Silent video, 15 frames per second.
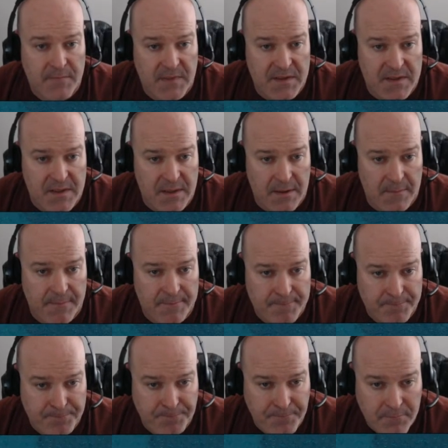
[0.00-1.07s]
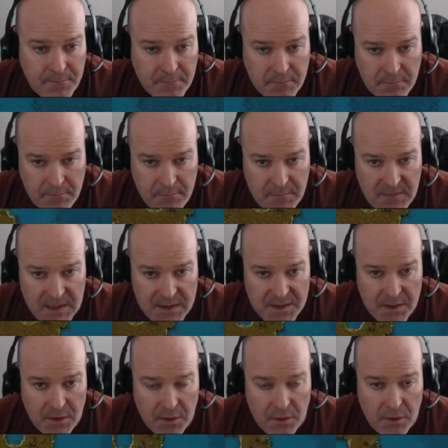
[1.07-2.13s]
Let's see.
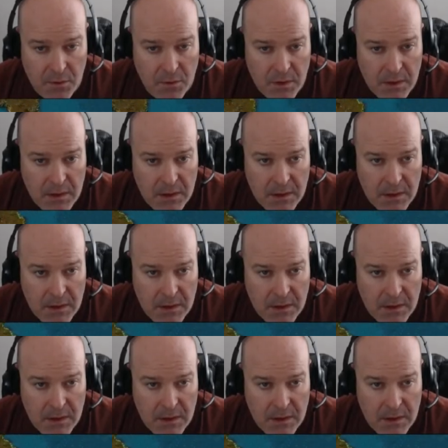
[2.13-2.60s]
So